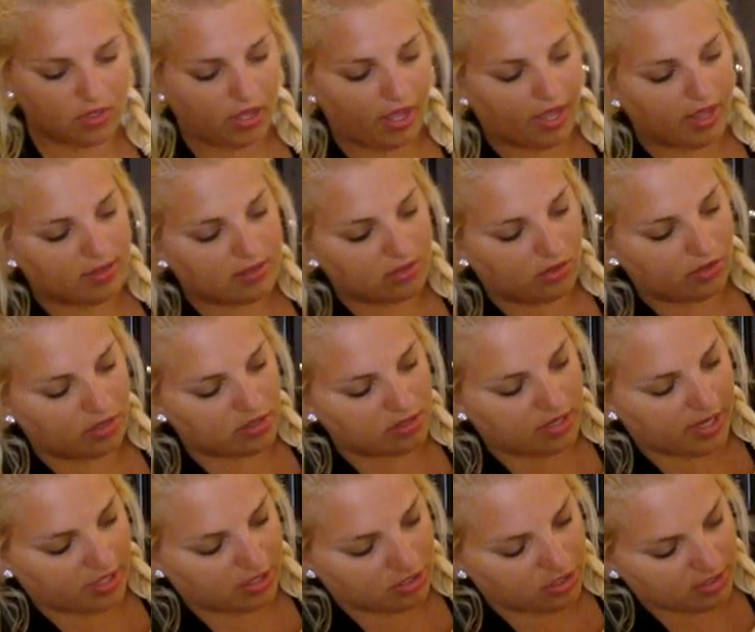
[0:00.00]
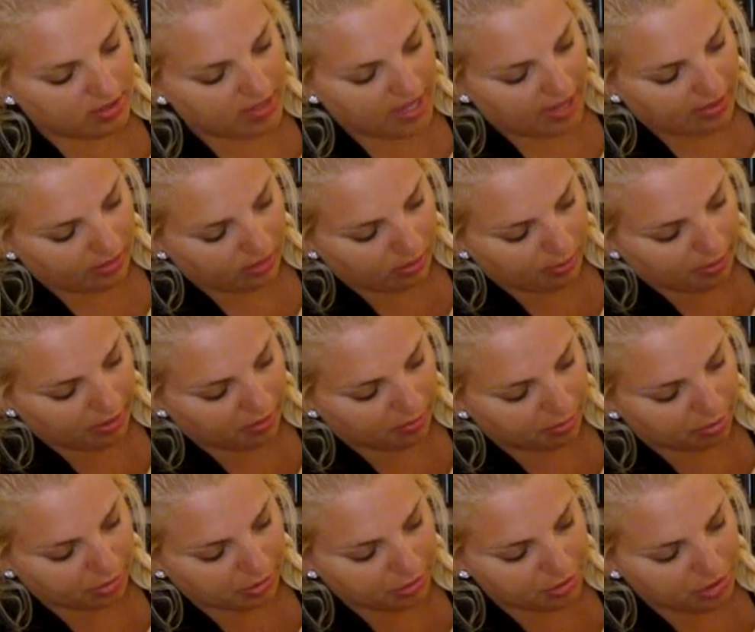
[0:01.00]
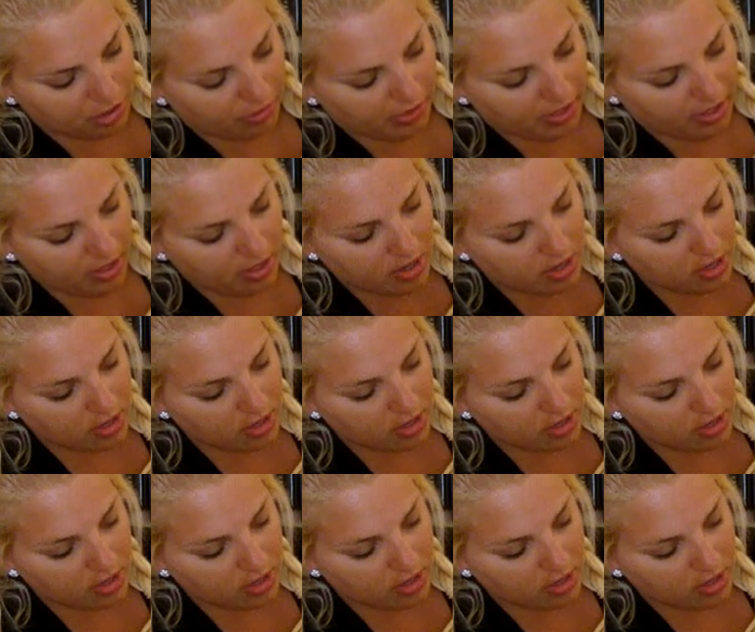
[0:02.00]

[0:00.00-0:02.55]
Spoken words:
Okay, so there's just that little bit of blue showing,